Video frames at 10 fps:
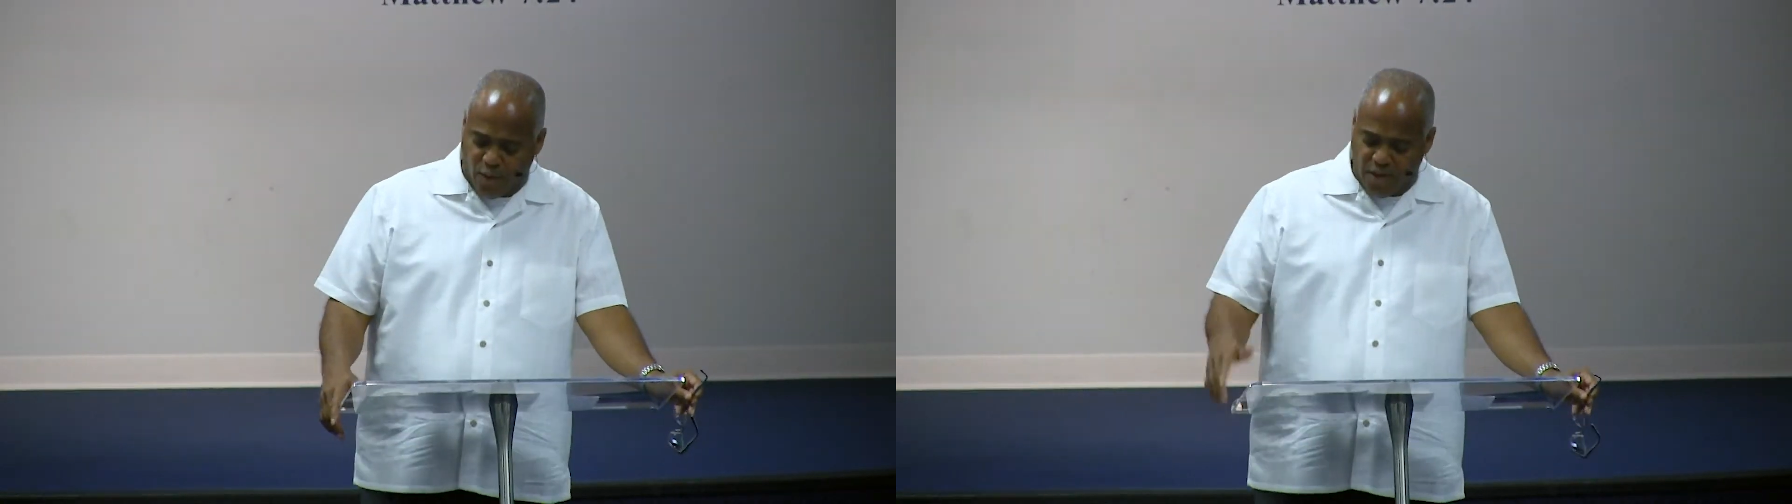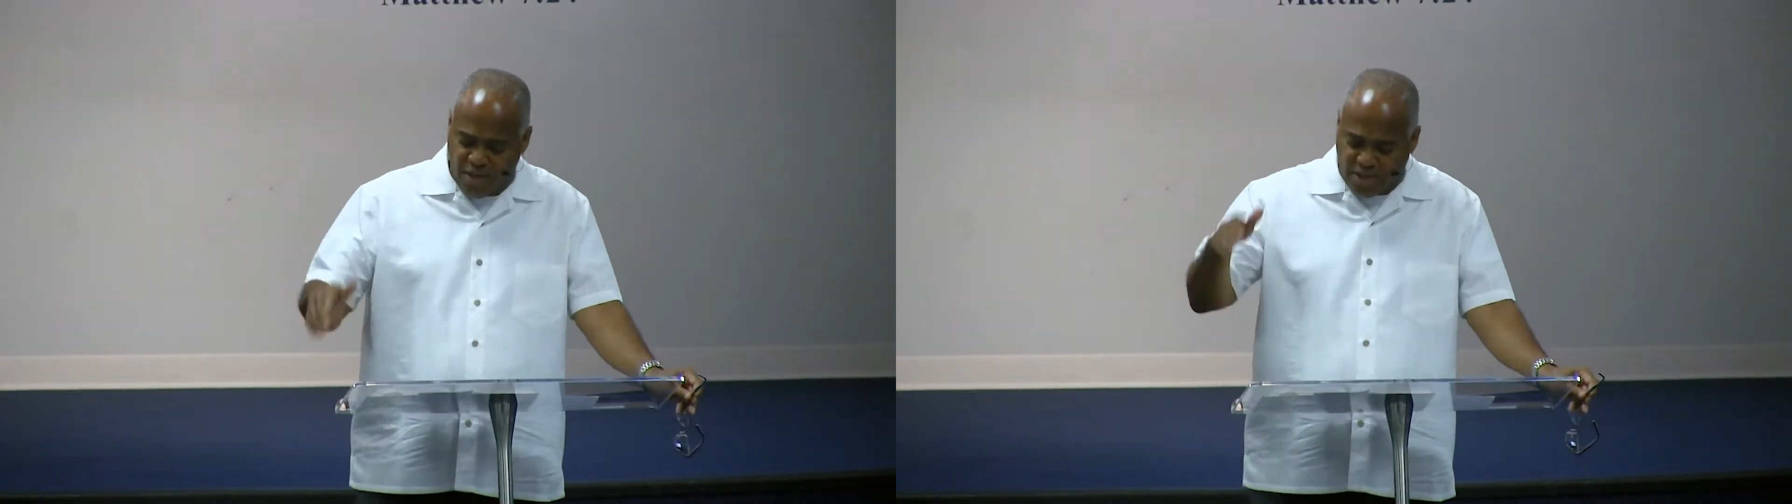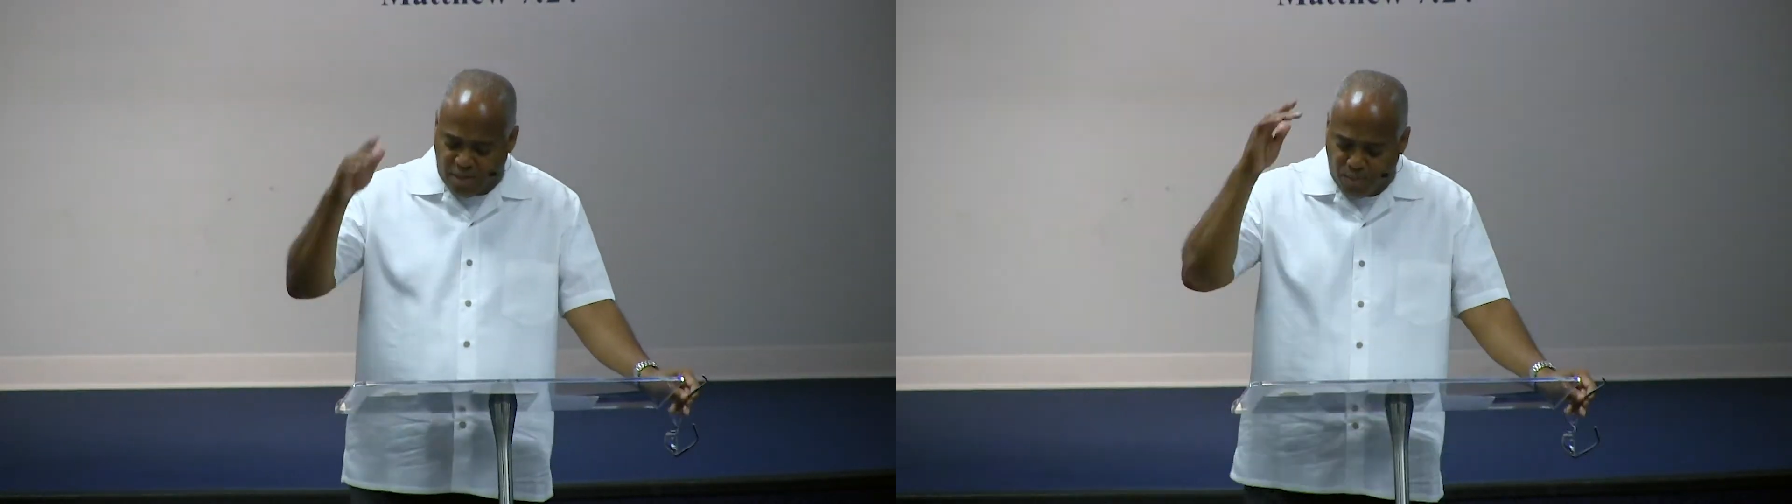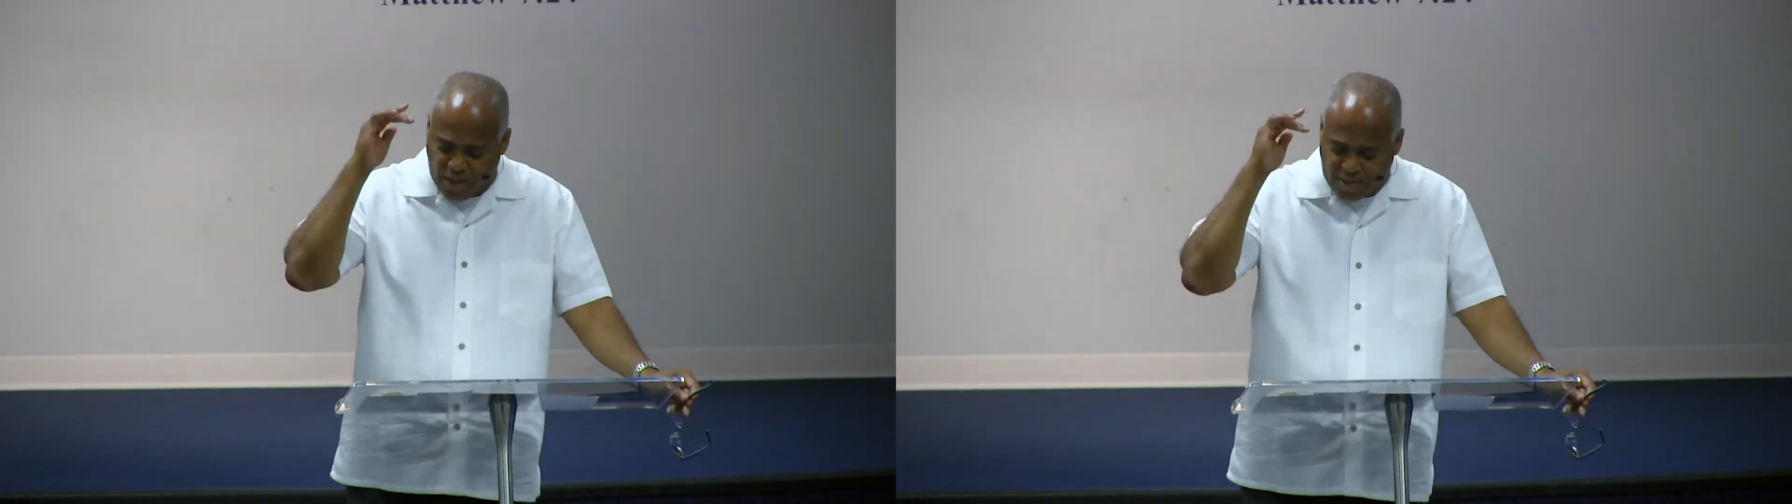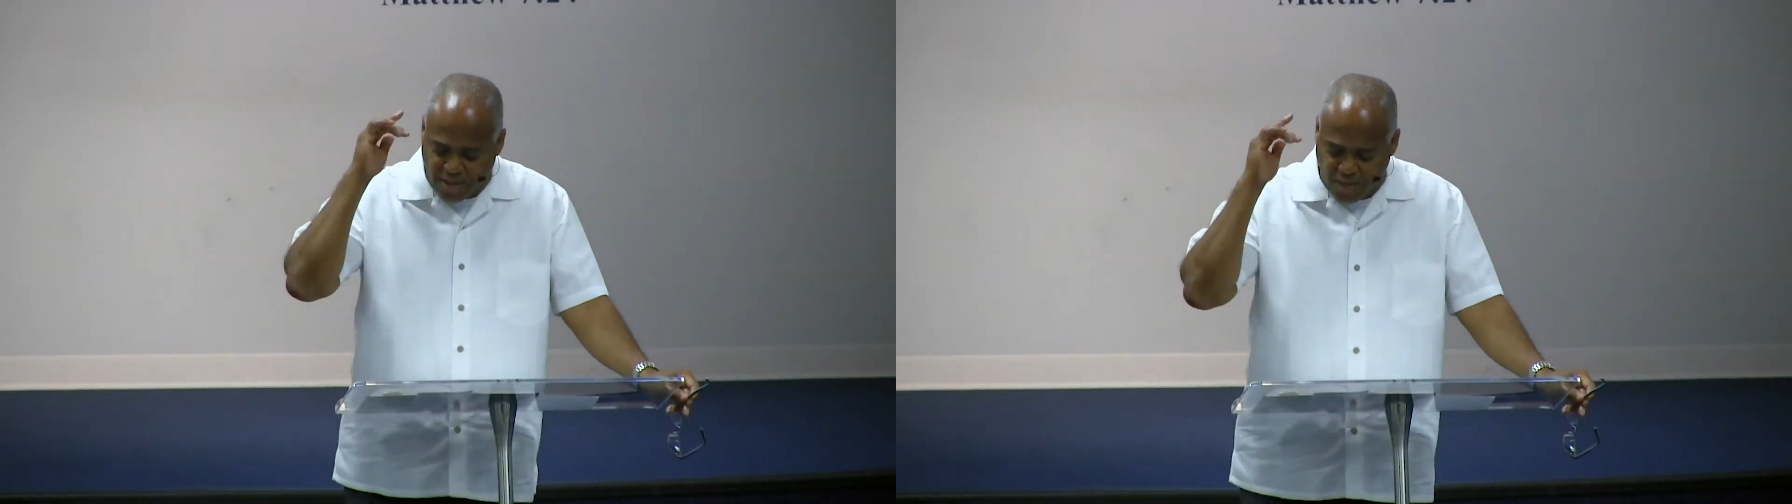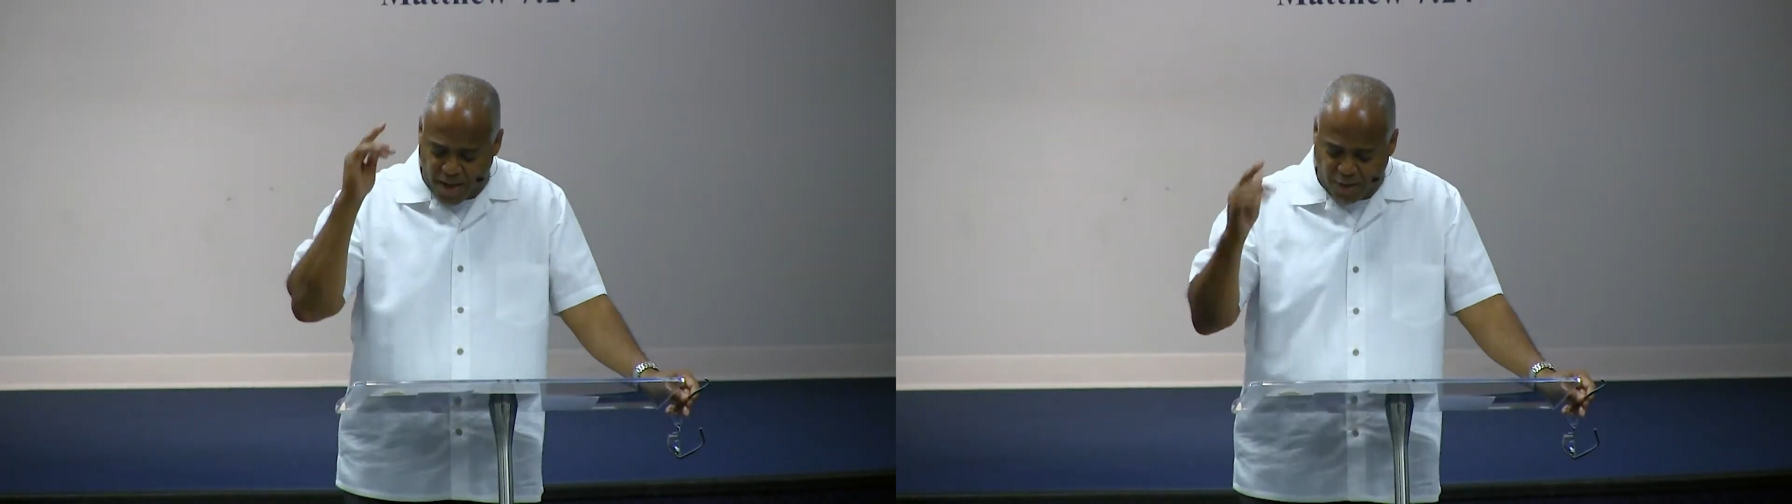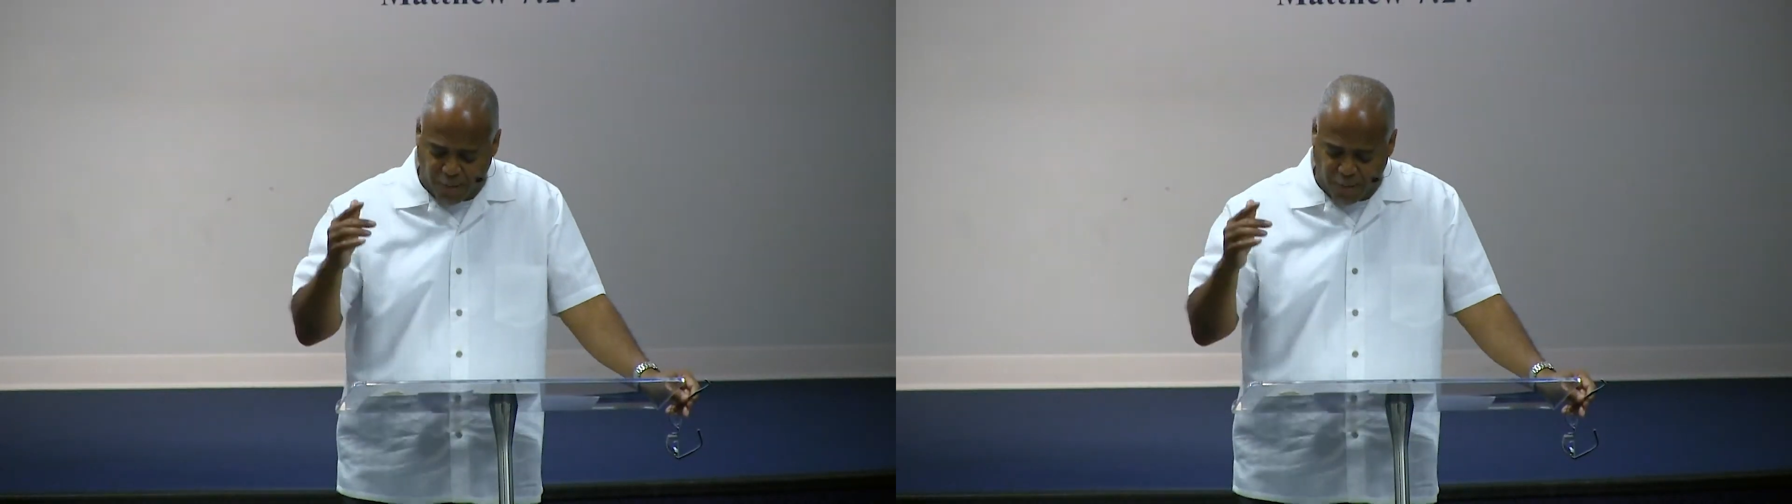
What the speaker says: of all, he says, blesses the man